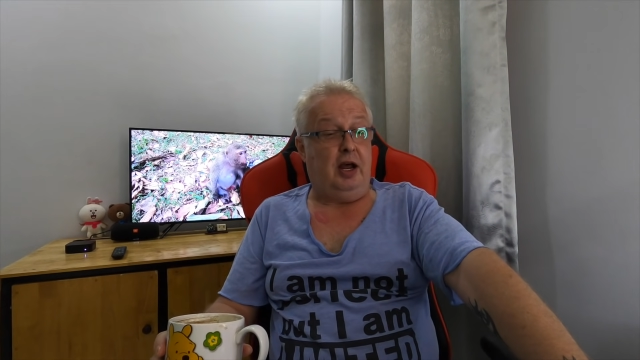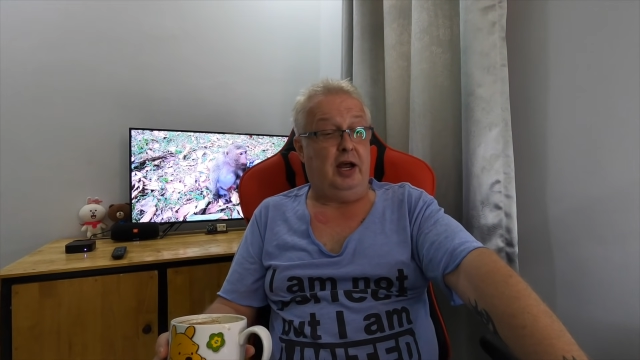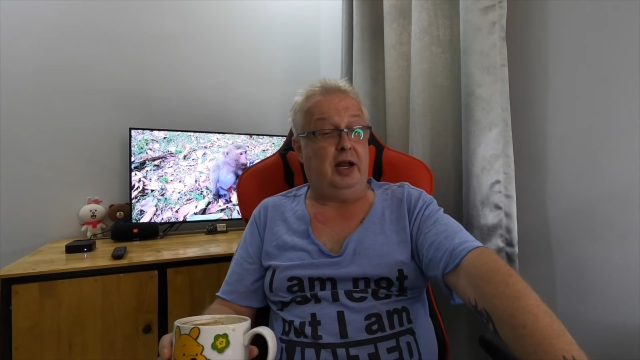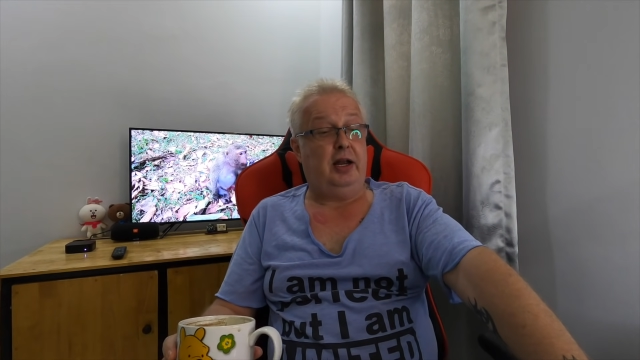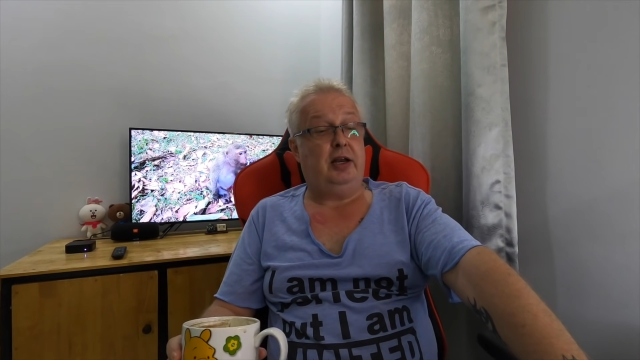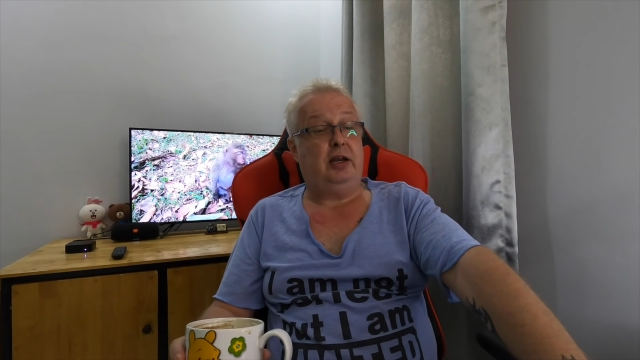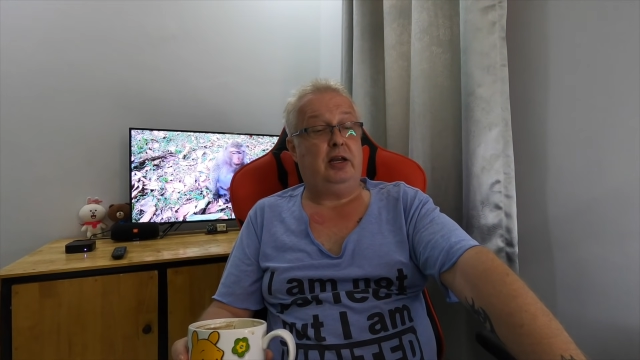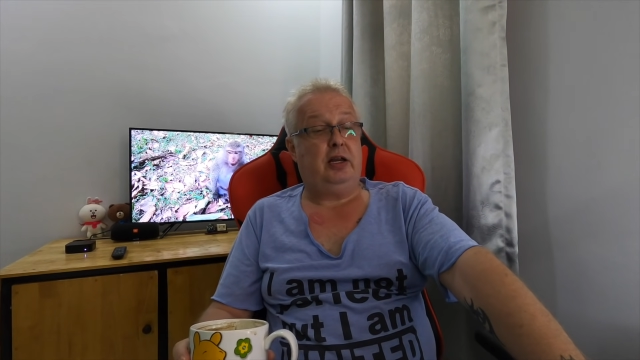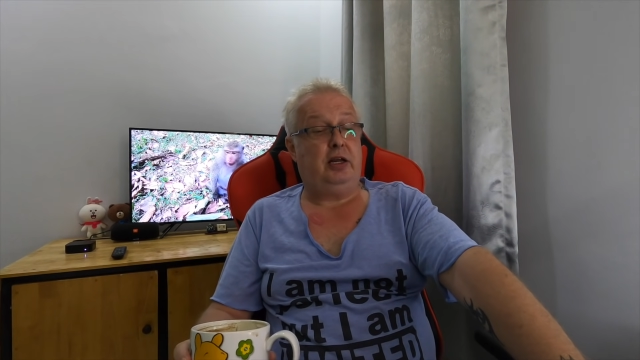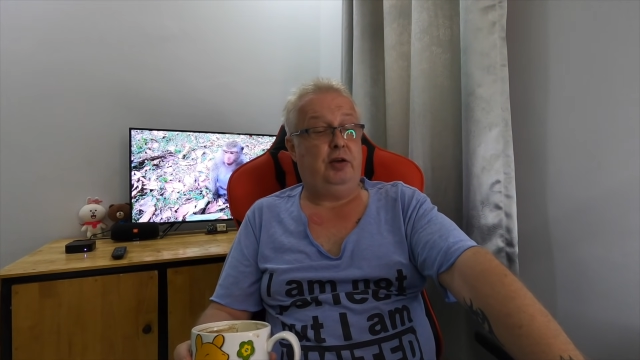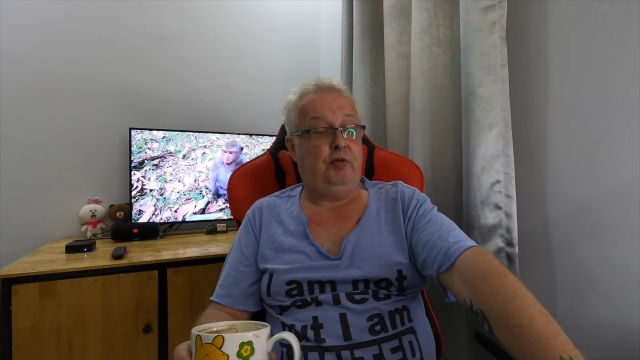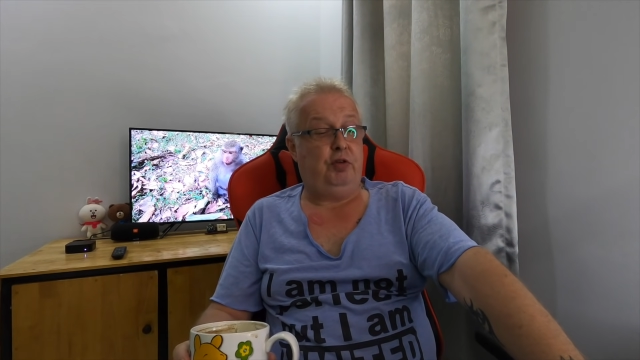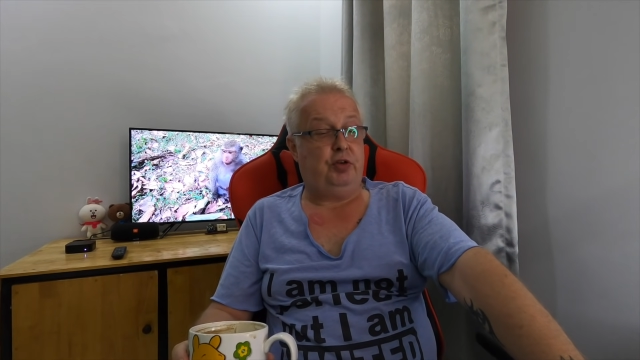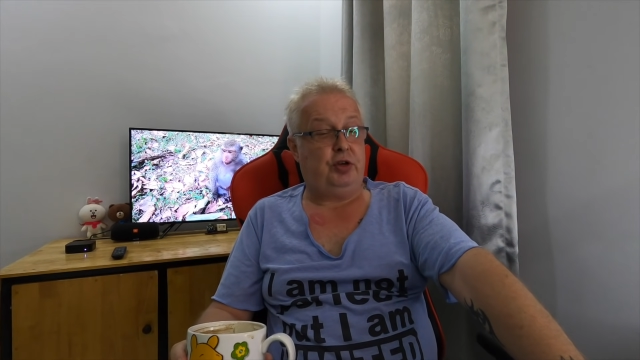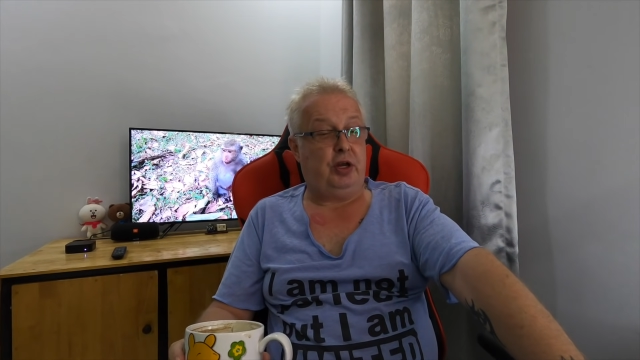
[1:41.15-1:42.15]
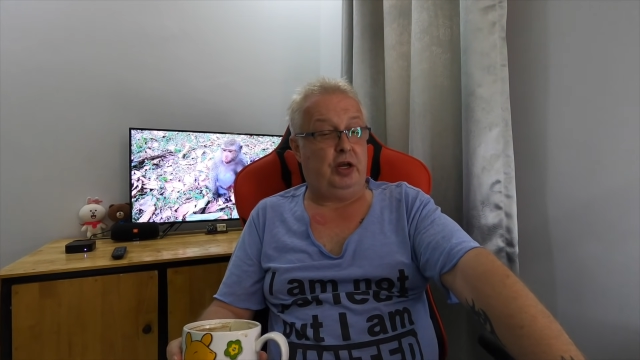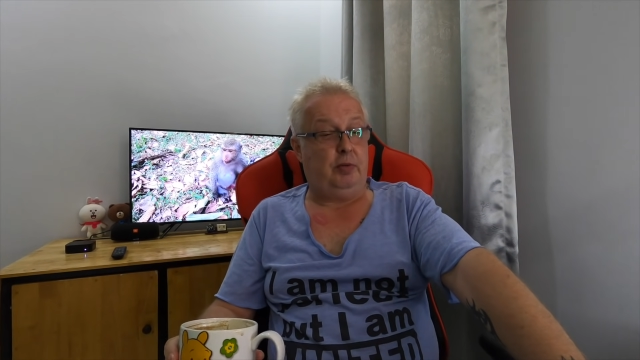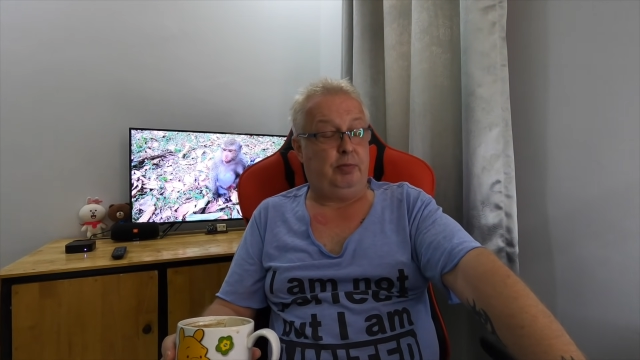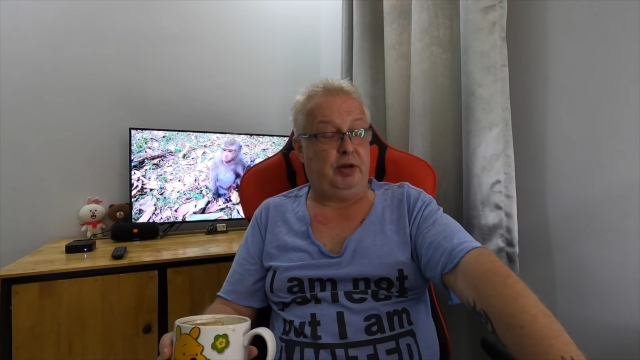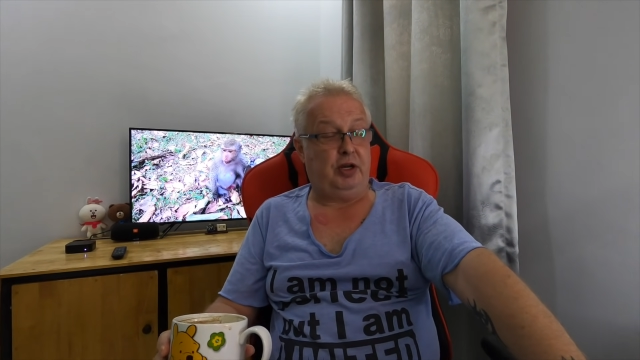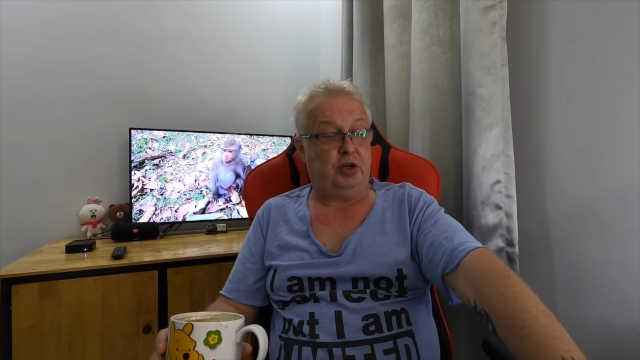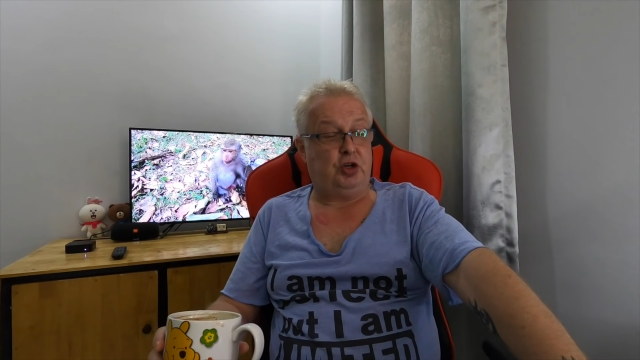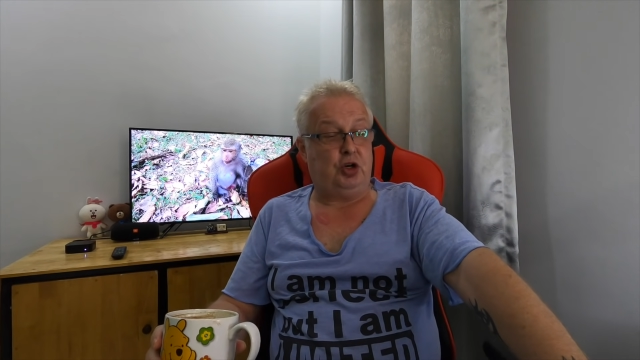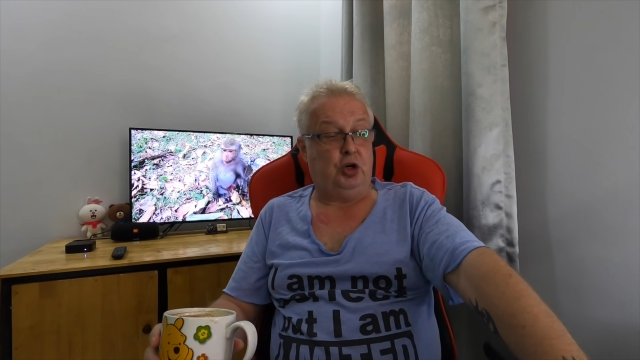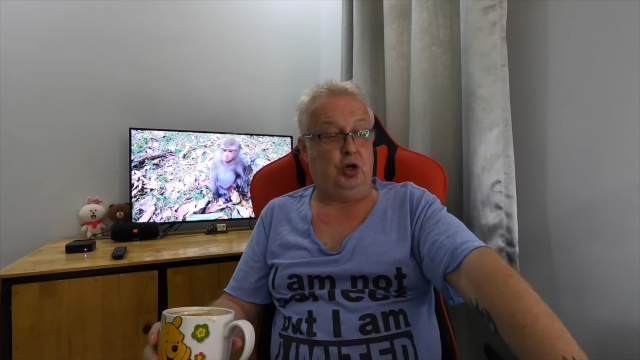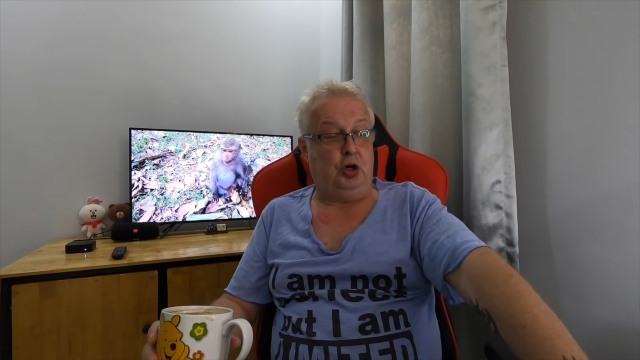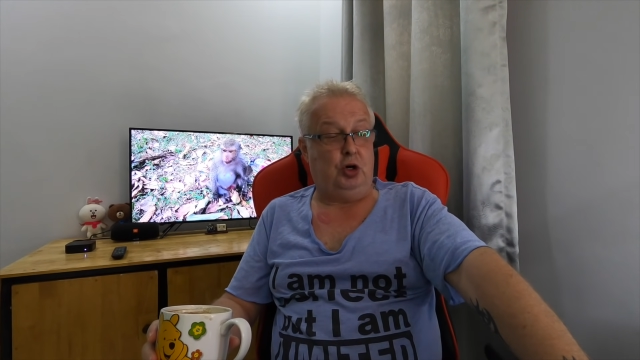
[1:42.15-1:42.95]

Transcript: And here is a picture